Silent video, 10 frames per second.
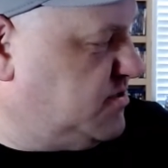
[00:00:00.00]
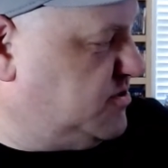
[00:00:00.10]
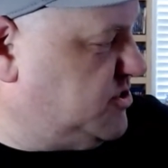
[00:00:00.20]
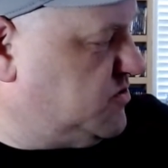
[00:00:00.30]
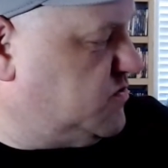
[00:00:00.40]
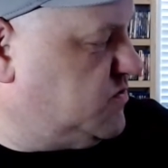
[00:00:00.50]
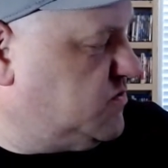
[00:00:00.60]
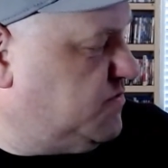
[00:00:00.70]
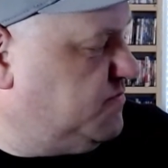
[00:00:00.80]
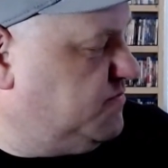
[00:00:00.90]
General or
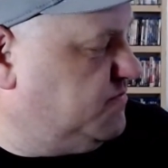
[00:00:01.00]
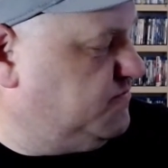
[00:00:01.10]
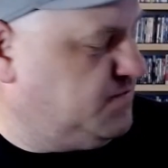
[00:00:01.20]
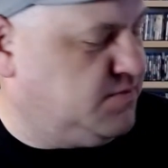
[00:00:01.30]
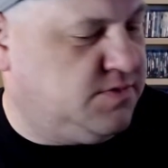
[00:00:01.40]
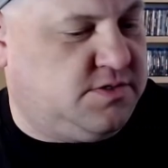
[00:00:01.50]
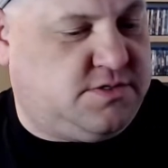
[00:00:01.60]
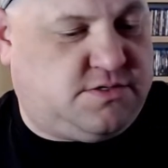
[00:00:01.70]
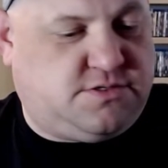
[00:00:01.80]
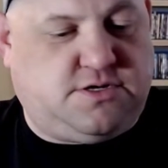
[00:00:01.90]
something.
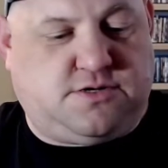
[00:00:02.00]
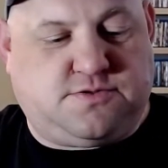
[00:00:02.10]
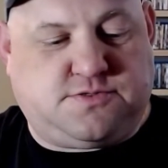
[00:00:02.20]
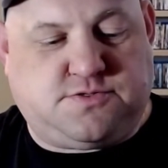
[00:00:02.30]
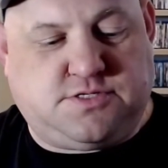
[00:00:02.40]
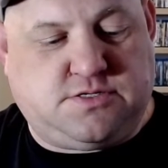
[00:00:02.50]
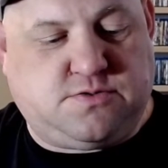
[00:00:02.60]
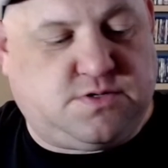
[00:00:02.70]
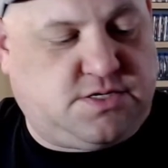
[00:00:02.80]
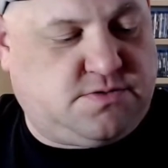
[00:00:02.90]
Dollar Tree,
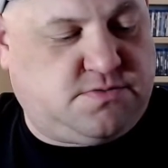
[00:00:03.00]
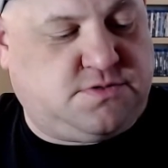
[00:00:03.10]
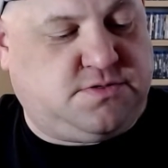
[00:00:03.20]
whatever.